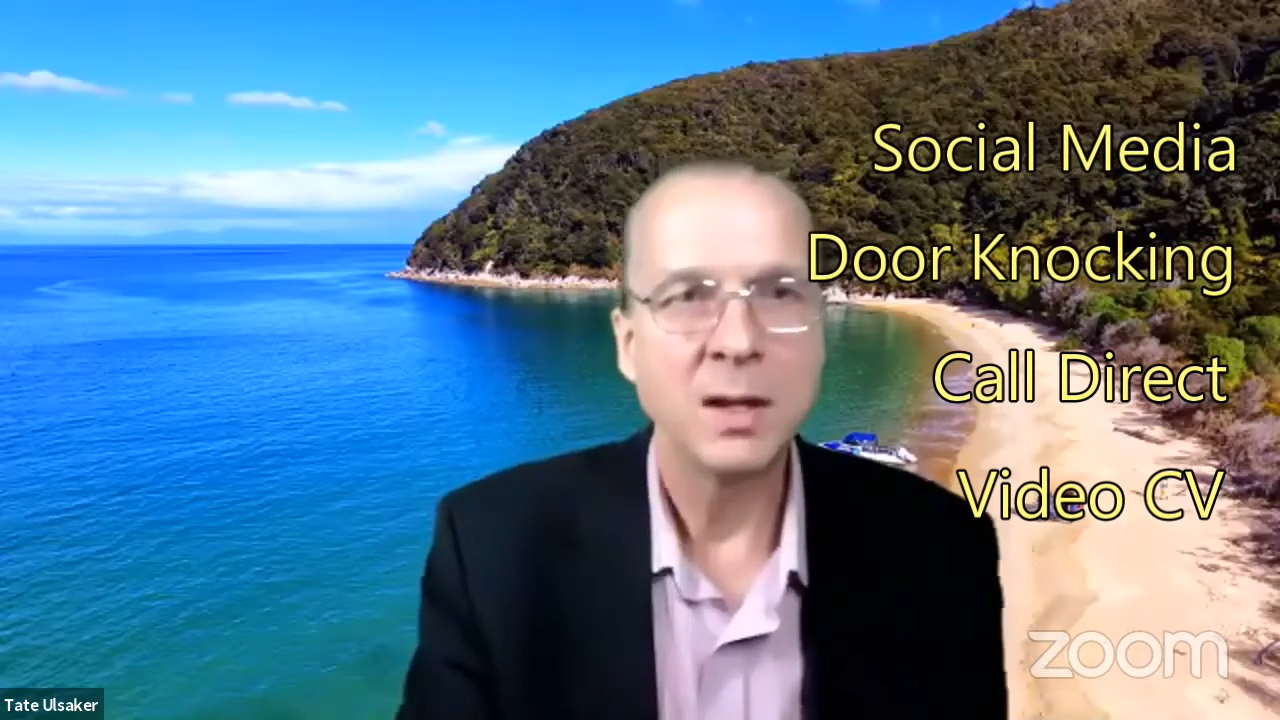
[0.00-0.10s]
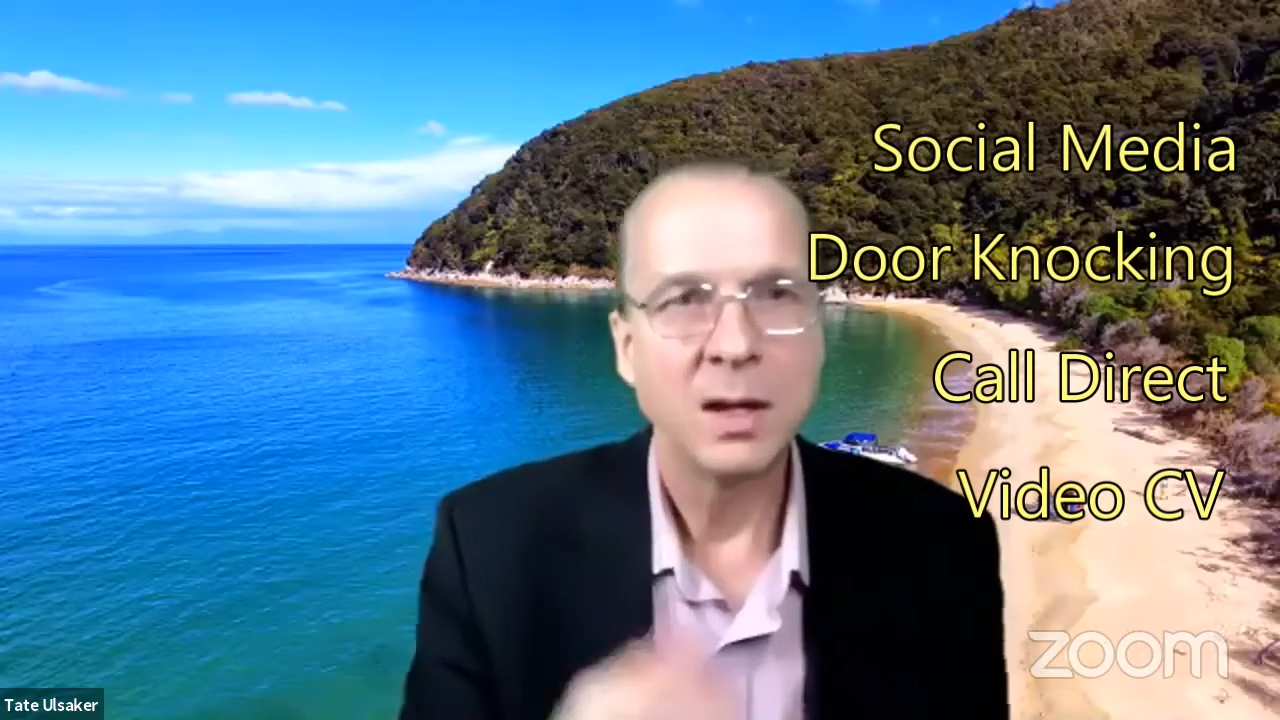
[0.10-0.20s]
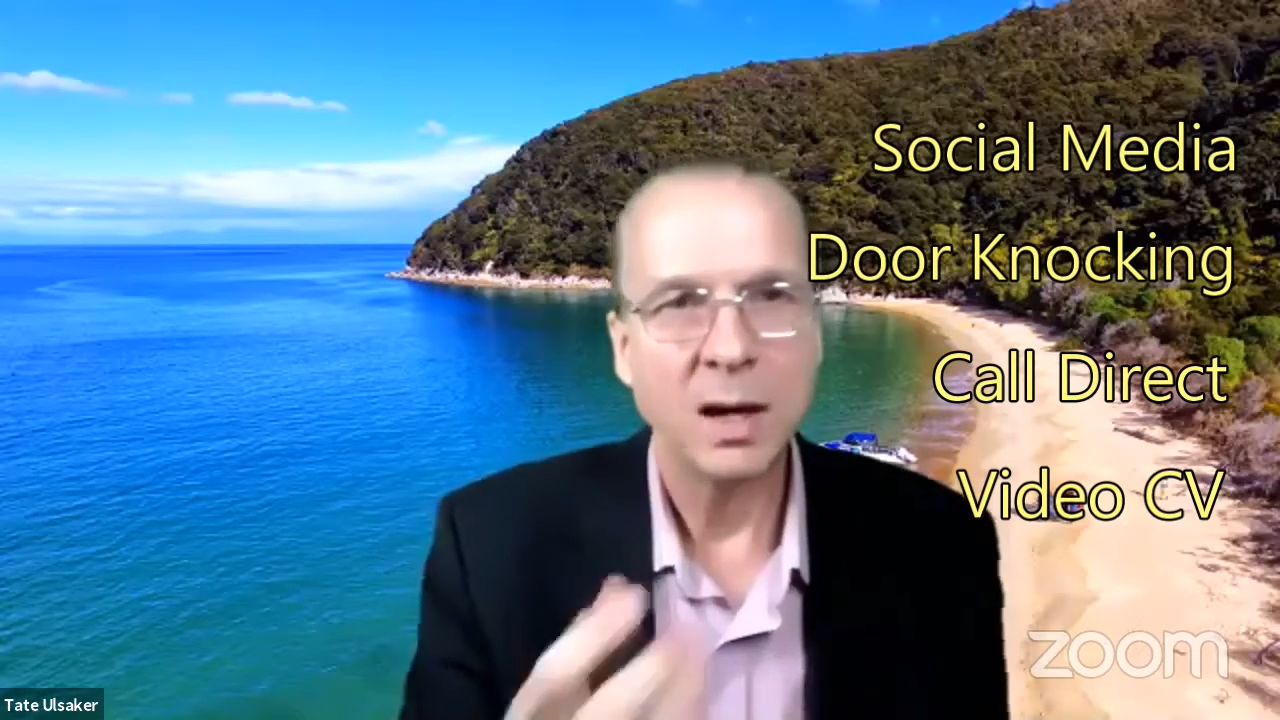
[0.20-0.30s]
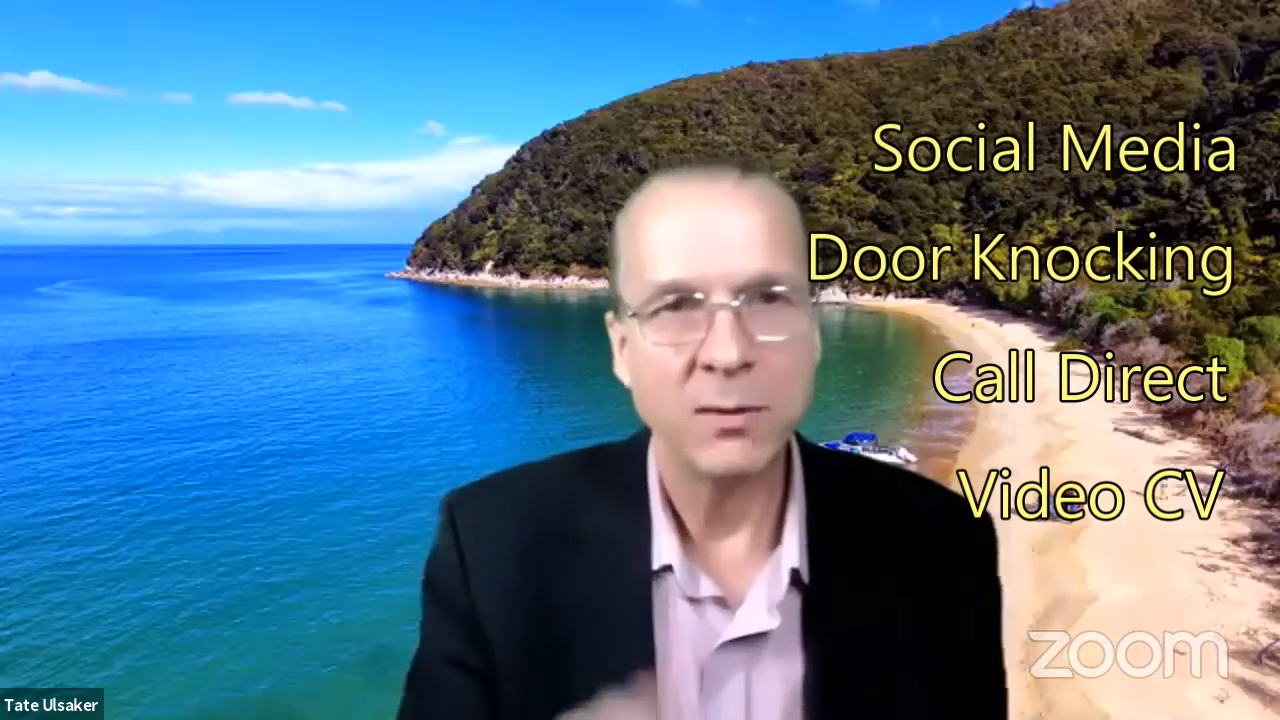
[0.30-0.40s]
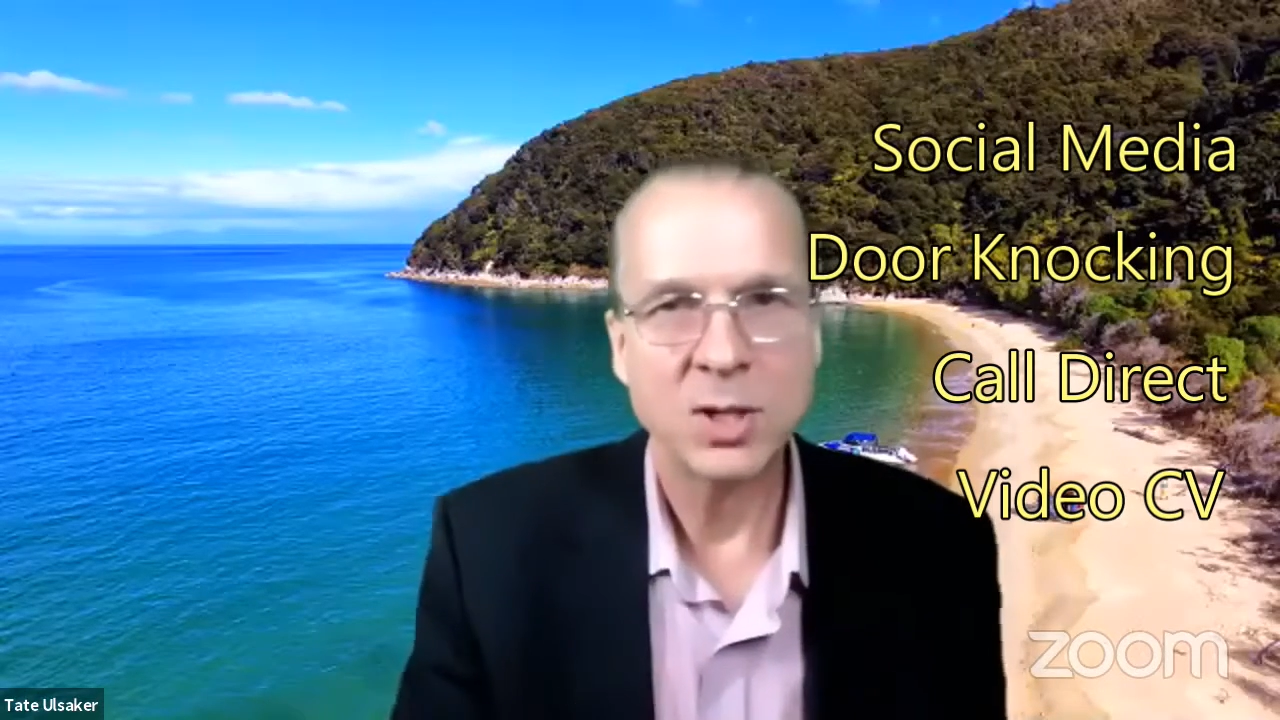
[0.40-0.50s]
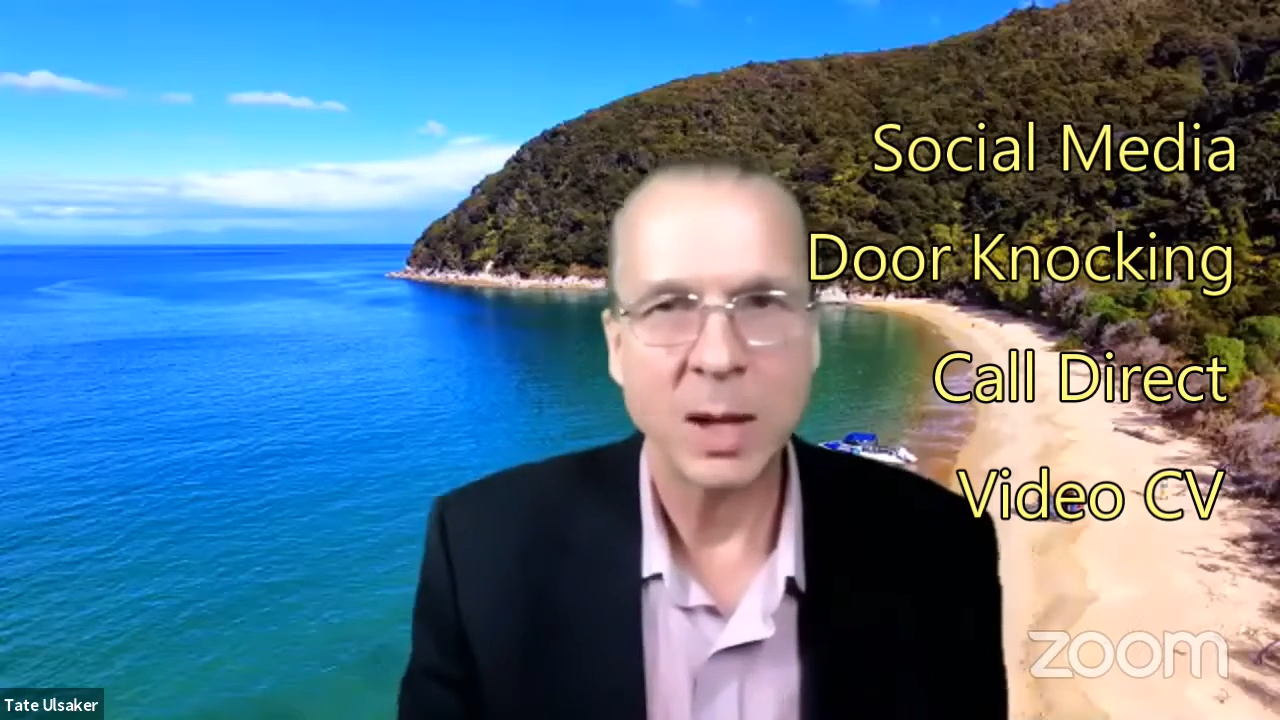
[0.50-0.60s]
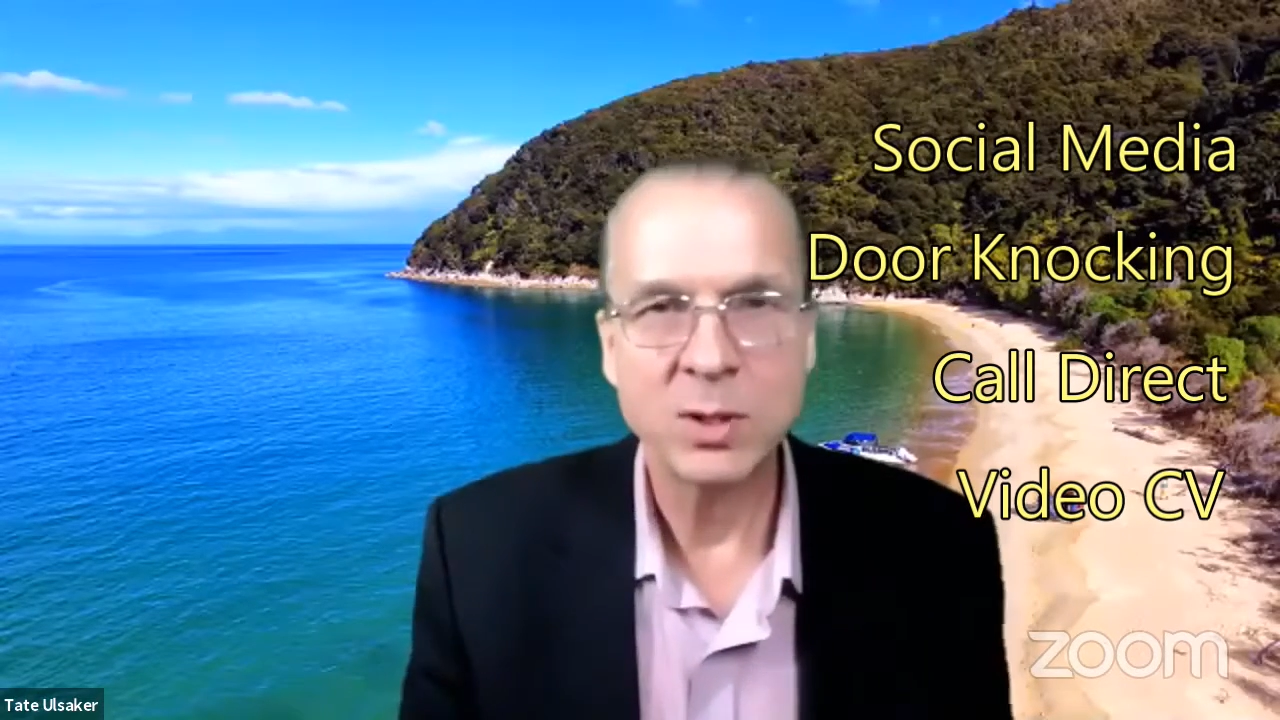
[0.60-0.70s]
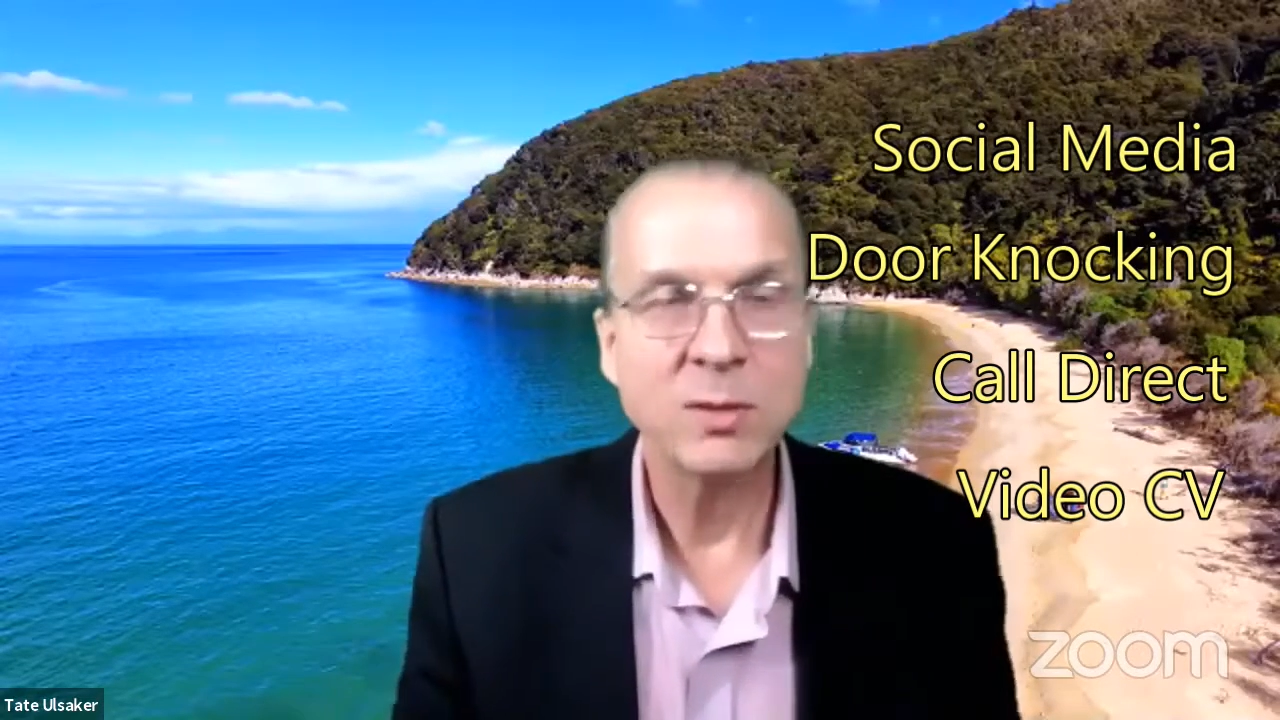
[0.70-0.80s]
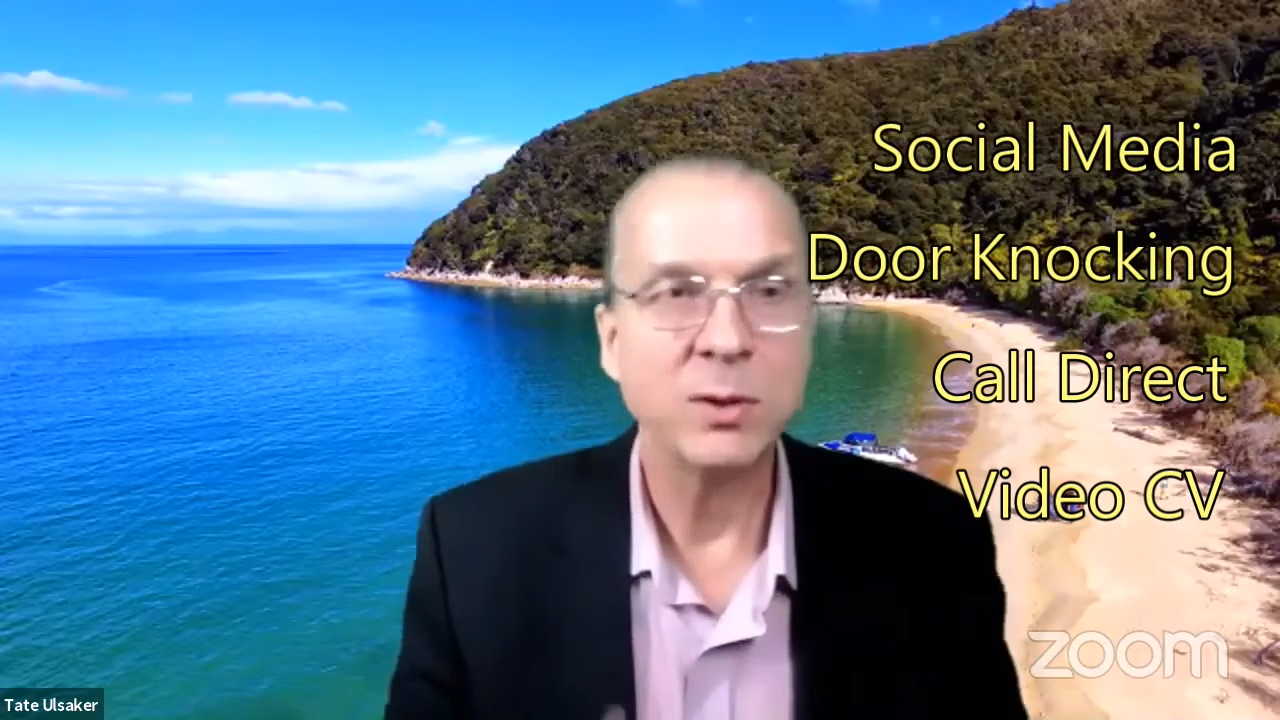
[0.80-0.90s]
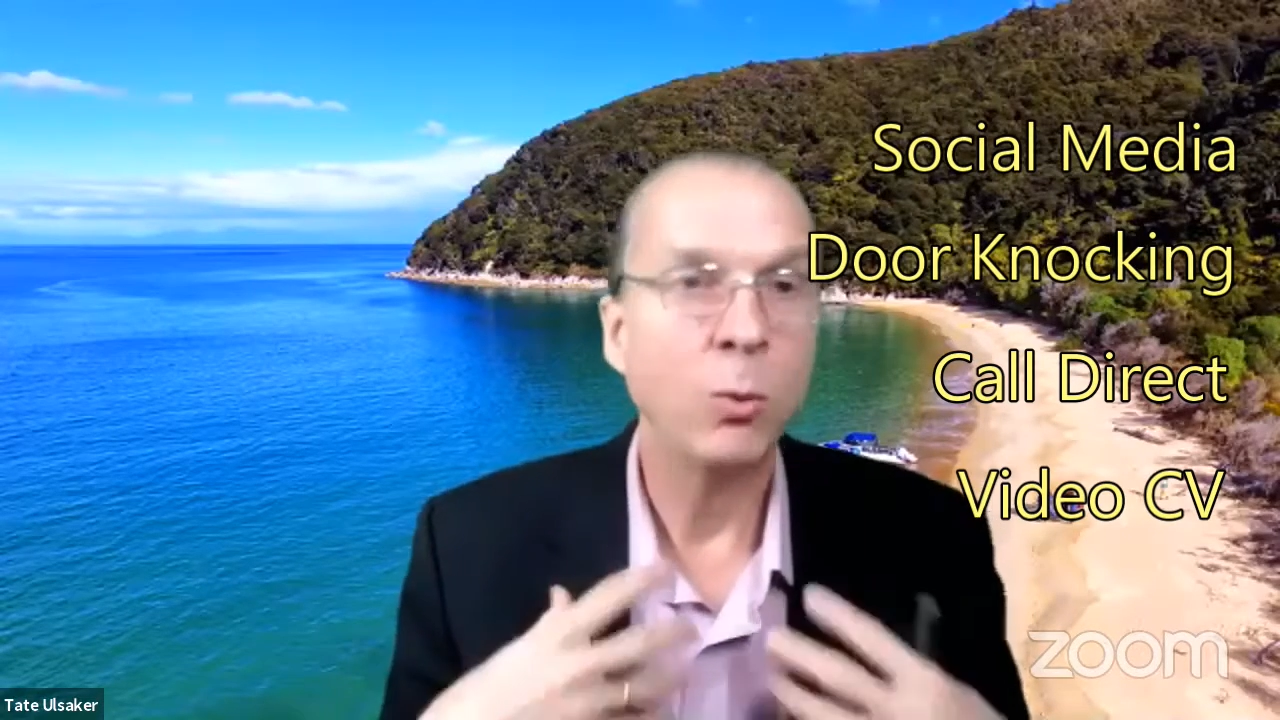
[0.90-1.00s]
of a job
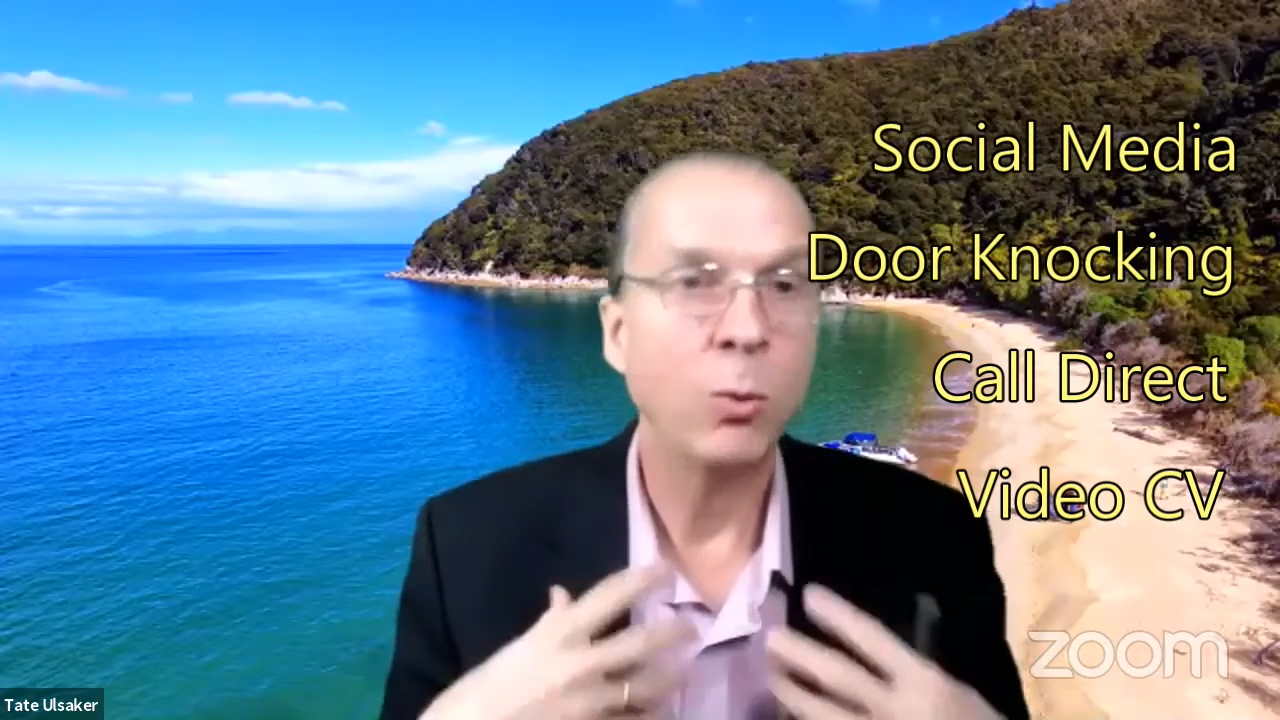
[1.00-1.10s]
interview where